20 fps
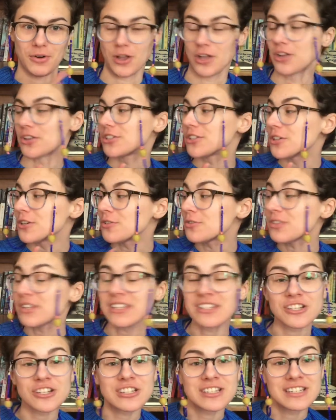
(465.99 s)
Also, this
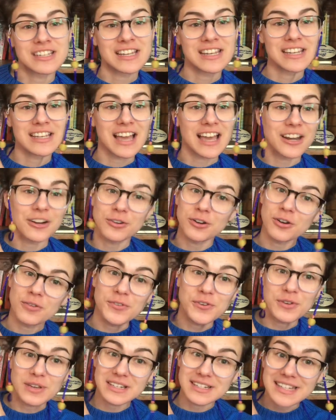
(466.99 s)
just need, I don't know if
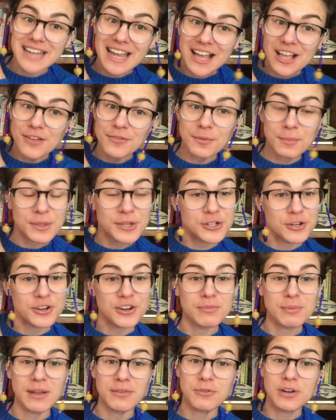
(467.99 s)
you can tell from the tone of
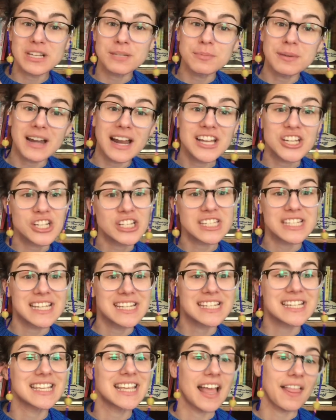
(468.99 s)
my voice, but I just need
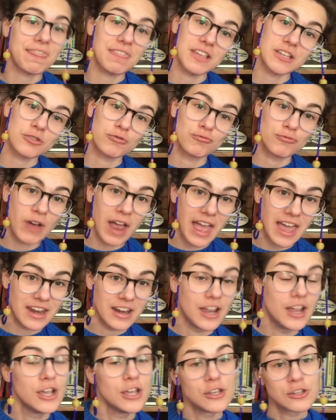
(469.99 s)
to get this read
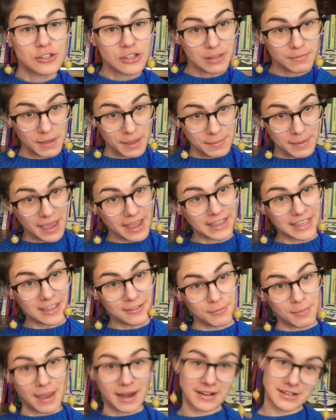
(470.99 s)
so that maybe I can give
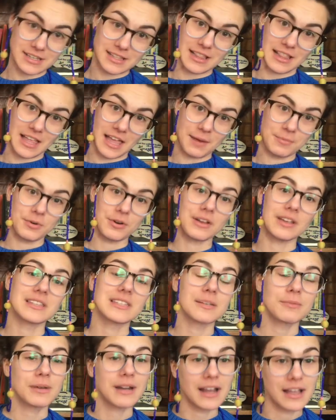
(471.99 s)
it back to the library and
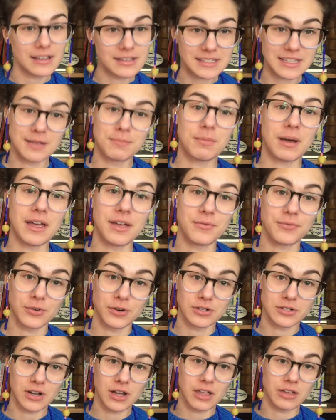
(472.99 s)
someone else can buy it for a
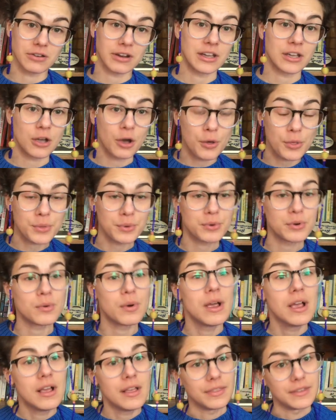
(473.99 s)
dollar and go through
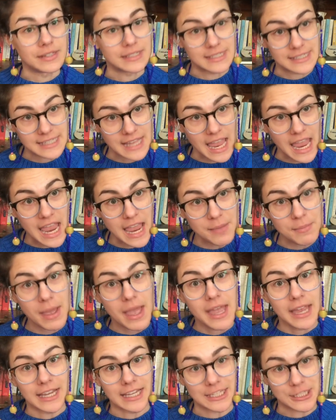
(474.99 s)
the same
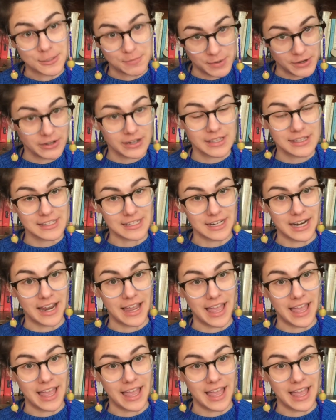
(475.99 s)
experience that I